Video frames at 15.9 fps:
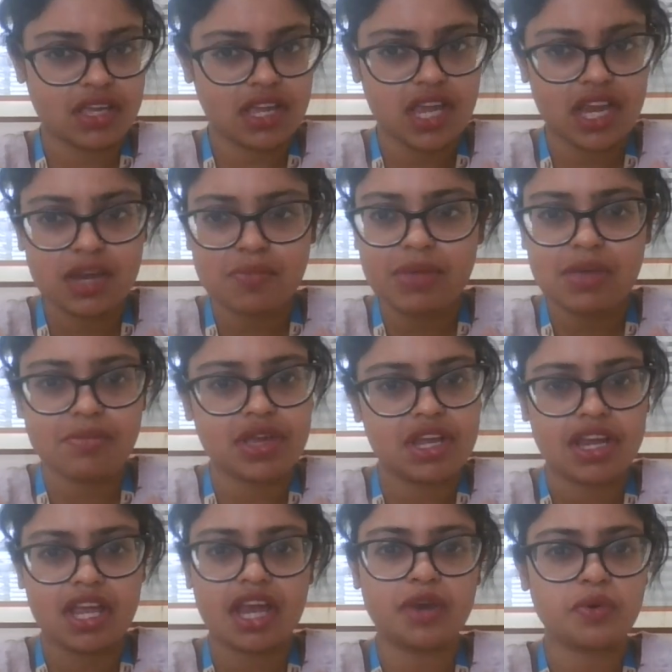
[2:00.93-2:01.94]
it may be an
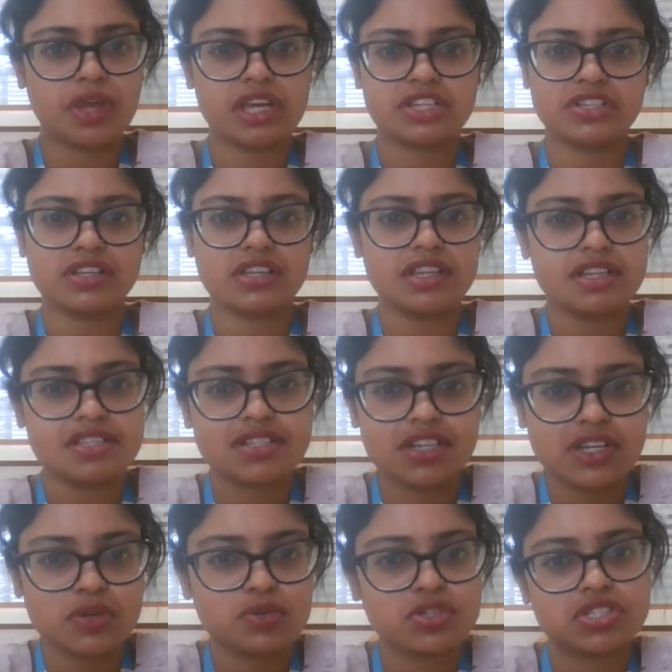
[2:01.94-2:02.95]
educational
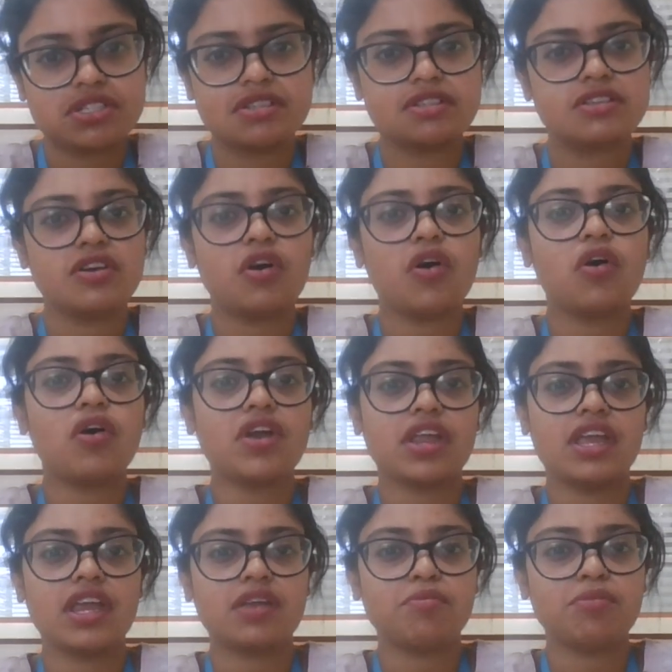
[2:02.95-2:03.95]
institution, or
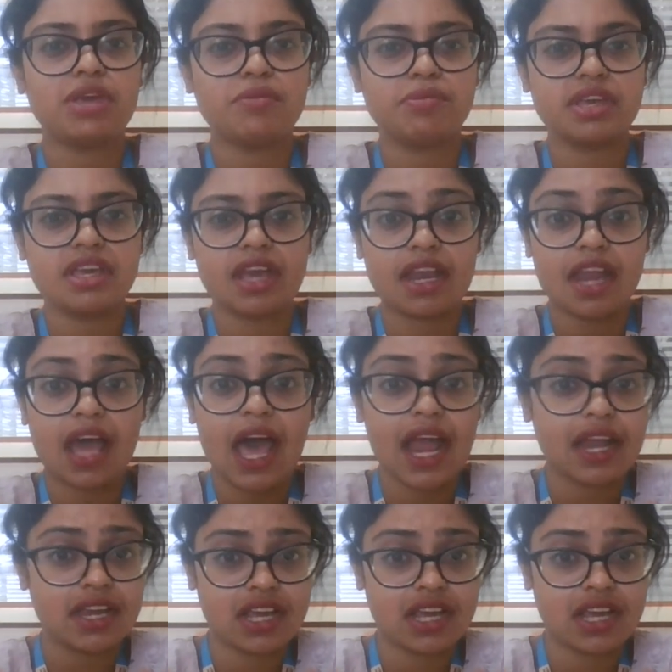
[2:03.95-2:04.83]
it may be an IT